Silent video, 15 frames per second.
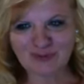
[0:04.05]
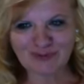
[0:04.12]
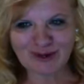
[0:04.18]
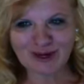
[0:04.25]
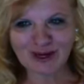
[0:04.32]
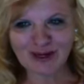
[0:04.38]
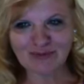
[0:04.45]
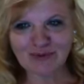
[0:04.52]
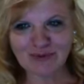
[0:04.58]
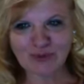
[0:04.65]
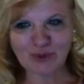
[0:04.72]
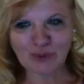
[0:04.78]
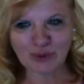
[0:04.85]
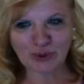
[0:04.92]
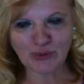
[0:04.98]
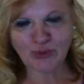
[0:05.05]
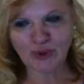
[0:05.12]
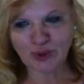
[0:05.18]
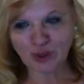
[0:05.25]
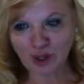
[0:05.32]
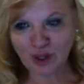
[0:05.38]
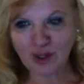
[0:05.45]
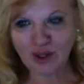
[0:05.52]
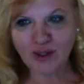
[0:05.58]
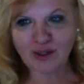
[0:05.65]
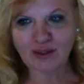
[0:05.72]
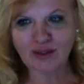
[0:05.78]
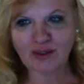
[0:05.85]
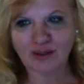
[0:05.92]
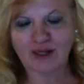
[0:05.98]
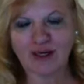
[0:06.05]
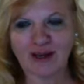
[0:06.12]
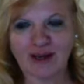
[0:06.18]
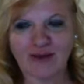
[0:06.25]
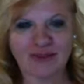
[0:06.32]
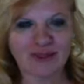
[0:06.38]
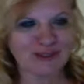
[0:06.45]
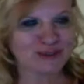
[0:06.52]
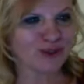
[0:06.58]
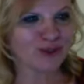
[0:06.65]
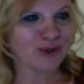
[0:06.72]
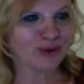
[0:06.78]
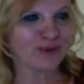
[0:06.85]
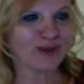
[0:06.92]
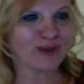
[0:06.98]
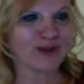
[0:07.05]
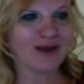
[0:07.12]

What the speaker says: 5 with what we are working on and how things are going.